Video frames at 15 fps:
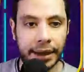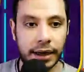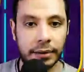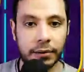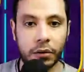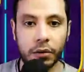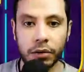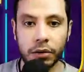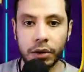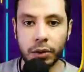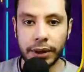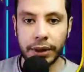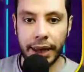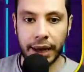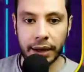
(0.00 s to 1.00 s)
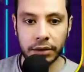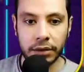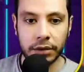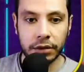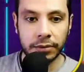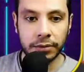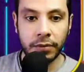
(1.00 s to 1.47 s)
I am only one
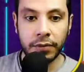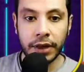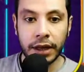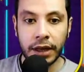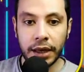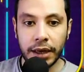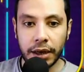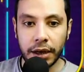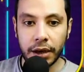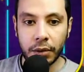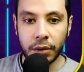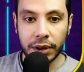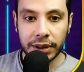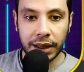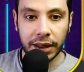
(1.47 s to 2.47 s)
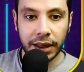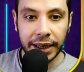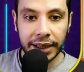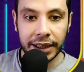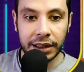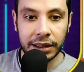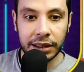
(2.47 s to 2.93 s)
adult. What I
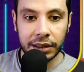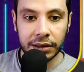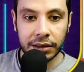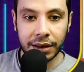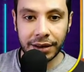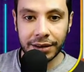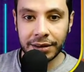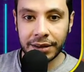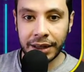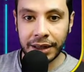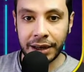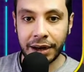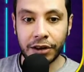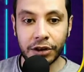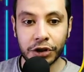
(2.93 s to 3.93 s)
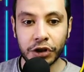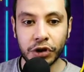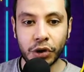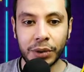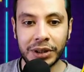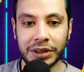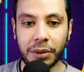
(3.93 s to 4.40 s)
like here is they are
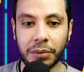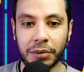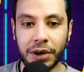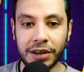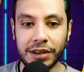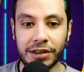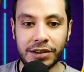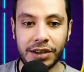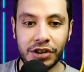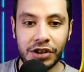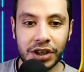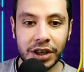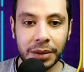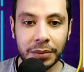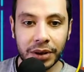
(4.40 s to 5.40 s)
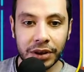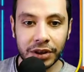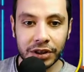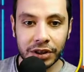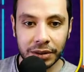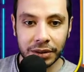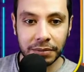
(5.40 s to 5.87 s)
showing the prices, the
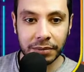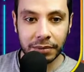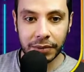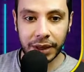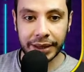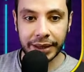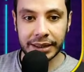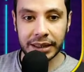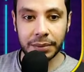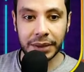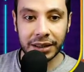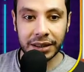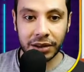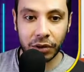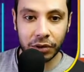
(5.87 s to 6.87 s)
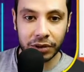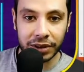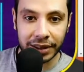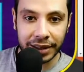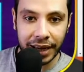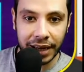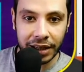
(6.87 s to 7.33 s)
cheapest, like depending on the
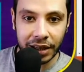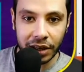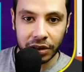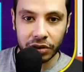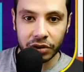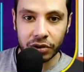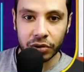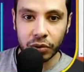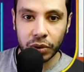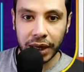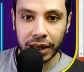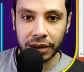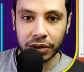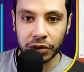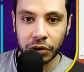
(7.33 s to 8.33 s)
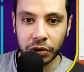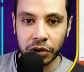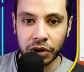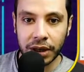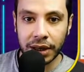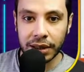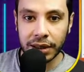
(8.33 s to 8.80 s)
day, you can
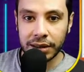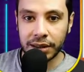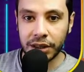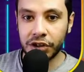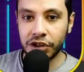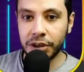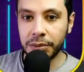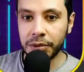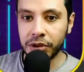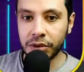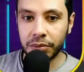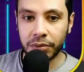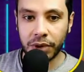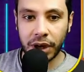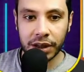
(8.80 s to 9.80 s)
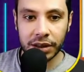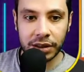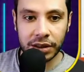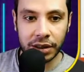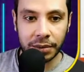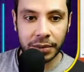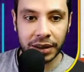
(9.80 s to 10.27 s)
choose the cheapest price
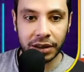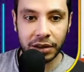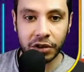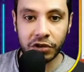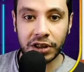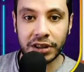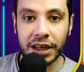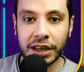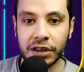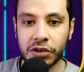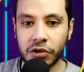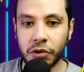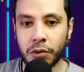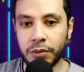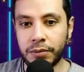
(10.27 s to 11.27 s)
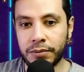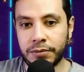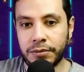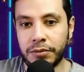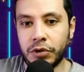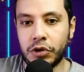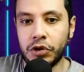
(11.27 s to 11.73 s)
depending on the day, so
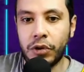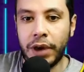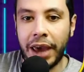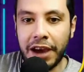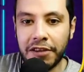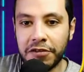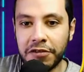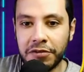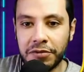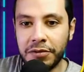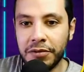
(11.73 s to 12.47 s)
you have